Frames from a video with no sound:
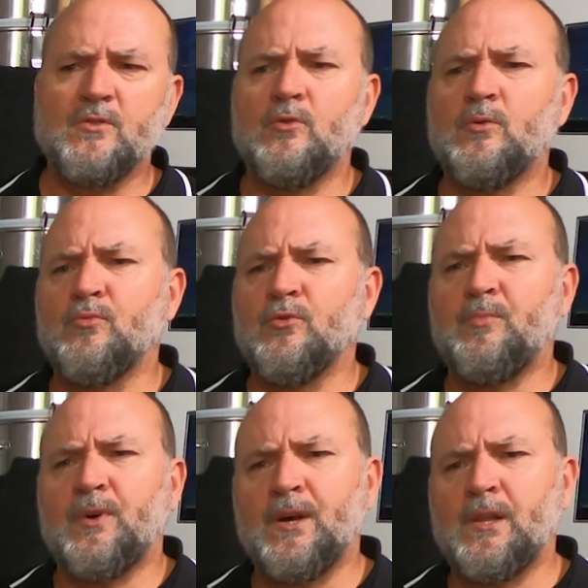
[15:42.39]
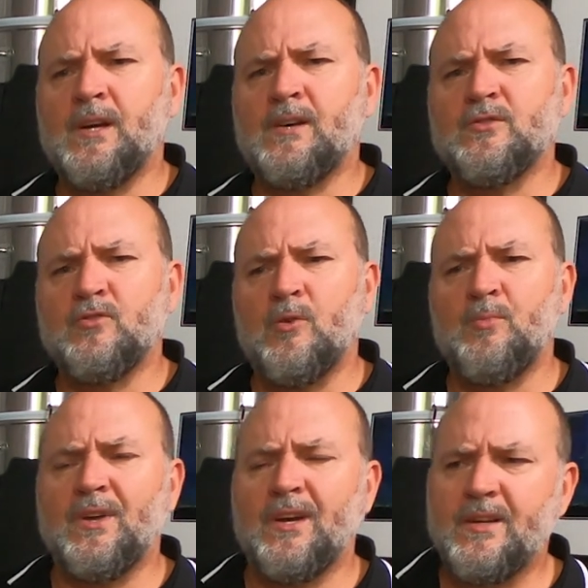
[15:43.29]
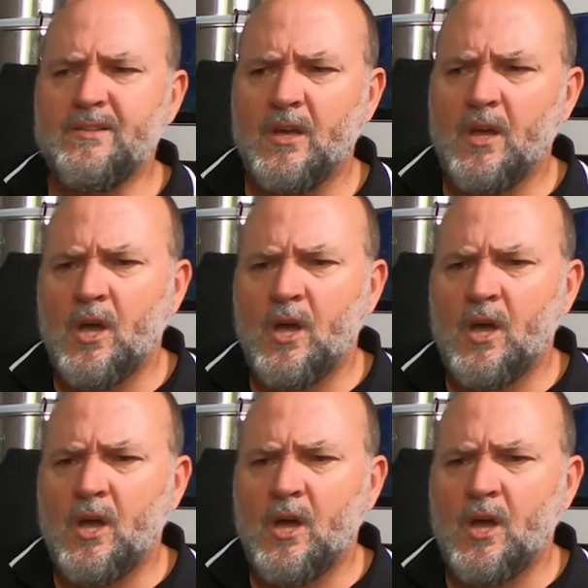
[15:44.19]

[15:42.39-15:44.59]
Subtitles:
I wanna brew pale ales and IPAs.